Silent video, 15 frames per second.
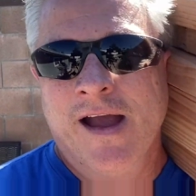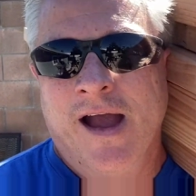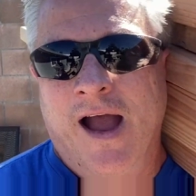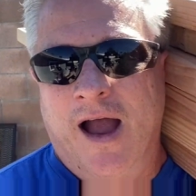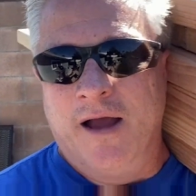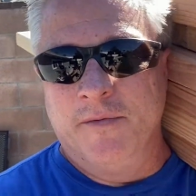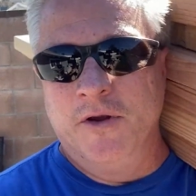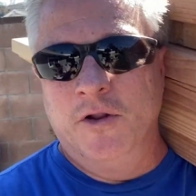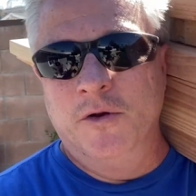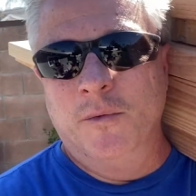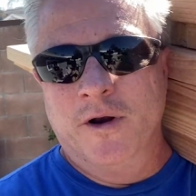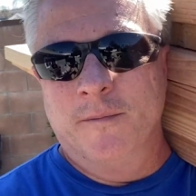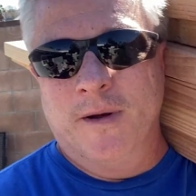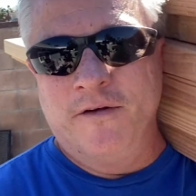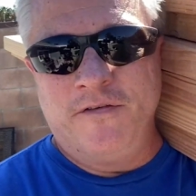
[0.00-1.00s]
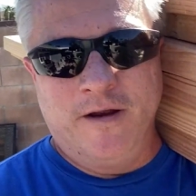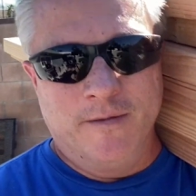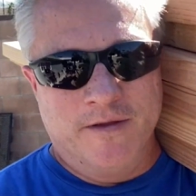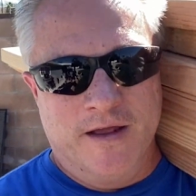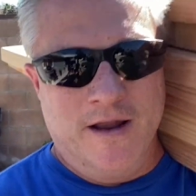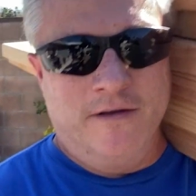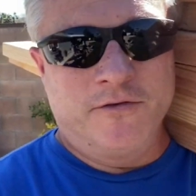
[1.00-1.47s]
I'm the only one in my
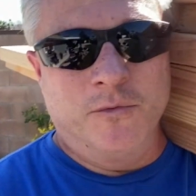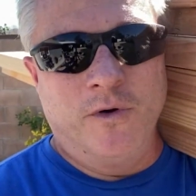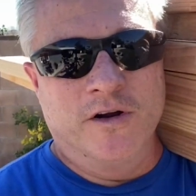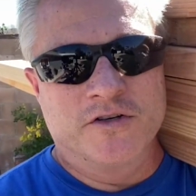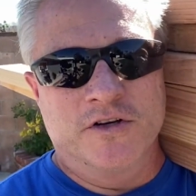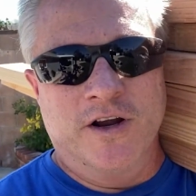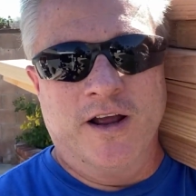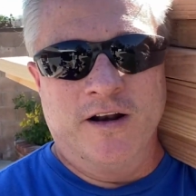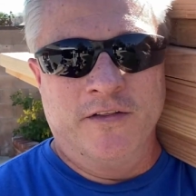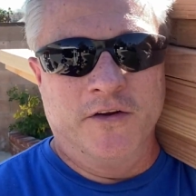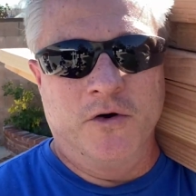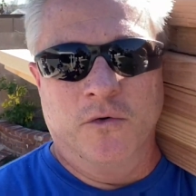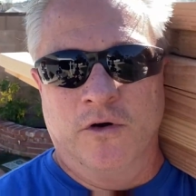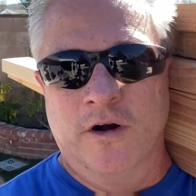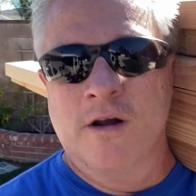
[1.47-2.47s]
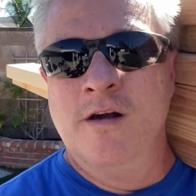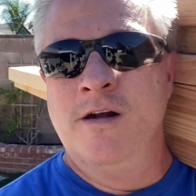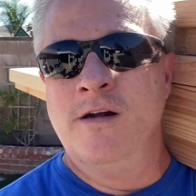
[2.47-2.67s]
family that has to watch their head on the corner